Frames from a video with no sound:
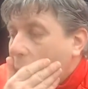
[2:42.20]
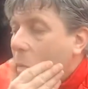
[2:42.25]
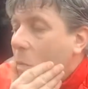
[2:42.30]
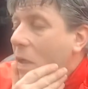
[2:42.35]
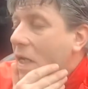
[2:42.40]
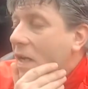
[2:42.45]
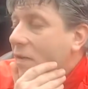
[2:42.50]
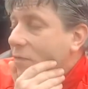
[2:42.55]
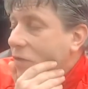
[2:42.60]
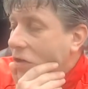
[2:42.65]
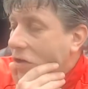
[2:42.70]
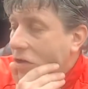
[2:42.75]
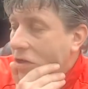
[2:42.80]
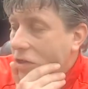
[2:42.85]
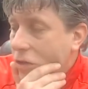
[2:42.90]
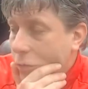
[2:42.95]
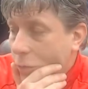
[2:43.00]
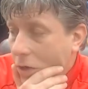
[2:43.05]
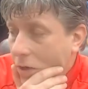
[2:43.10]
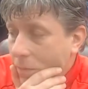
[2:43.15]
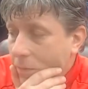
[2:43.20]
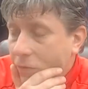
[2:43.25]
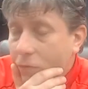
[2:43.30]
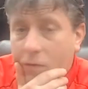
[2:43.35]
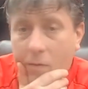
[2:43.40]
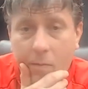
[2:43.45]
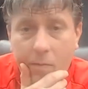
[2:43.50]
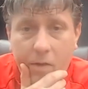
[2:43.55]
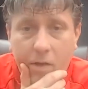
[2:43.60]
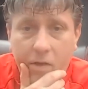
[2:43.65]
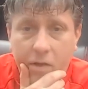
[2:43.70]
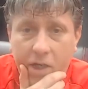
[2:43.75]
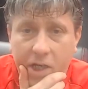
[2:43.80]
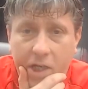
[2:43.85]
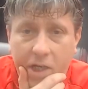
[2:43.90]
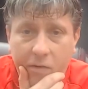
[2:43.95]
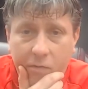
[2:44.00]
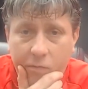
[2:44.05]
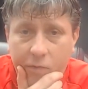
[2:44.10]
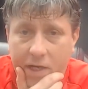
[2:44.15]
have got a swap from the
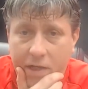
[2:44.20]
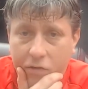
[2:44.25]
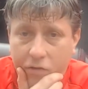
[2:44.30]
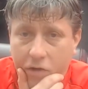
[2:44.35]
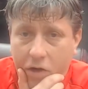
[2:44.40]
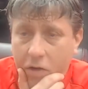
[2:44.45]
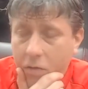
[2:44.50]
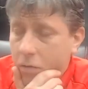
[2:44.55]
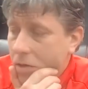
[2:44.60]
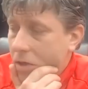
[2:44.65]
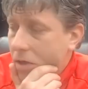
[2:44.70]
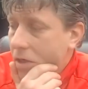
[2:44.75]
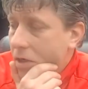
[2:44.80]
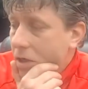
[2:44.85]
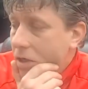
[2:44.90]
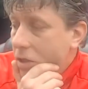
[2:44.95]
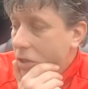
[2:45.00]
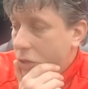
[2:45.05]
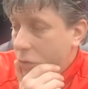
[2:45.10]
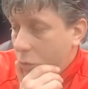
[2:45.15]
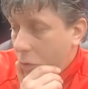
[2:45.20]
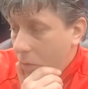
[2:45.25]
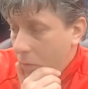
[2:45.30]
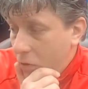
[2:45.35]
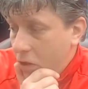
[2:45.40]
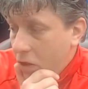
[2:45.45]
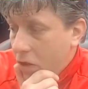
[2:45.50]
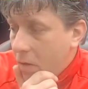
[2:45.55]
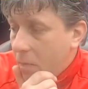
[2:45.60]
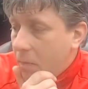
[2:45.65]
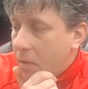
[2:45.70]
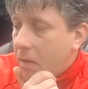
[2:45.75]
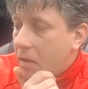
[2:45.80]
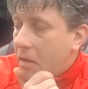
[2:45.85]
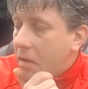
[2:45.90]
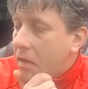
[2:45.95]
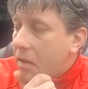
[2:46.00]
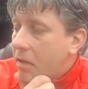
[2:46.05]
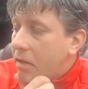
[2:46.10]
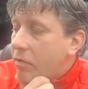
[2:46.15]
Retro Swap
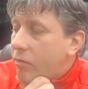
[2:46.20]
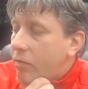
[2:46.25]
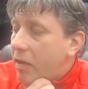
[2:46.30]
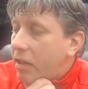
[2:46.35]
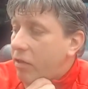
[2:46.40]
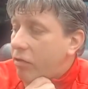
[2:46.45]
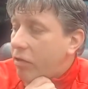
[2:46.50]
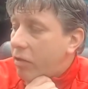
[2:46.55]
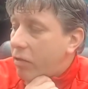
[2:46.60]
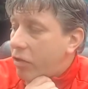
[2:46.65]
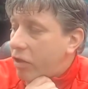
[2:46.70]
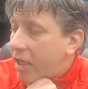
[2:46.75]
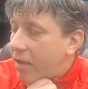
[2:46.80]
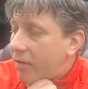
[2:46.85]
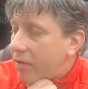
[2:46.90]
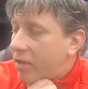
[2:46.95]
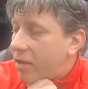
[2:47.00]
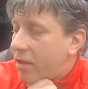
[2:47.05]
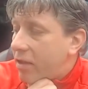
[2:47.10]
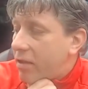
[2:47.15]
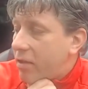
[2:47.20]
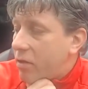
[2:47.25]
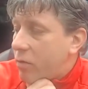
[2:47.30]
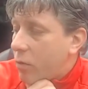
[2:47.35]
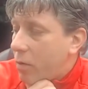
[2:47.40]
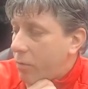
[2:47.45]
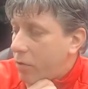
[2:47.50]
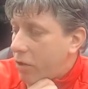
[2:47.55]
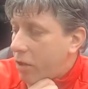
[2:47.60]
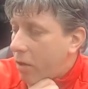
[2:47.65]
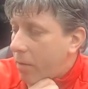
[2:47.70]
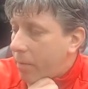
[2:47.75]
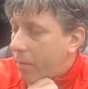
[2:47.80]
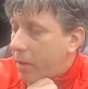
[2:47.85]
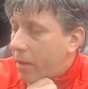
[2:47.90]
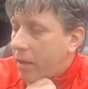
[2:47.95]
Shop, Retro Chef's Swap Shop.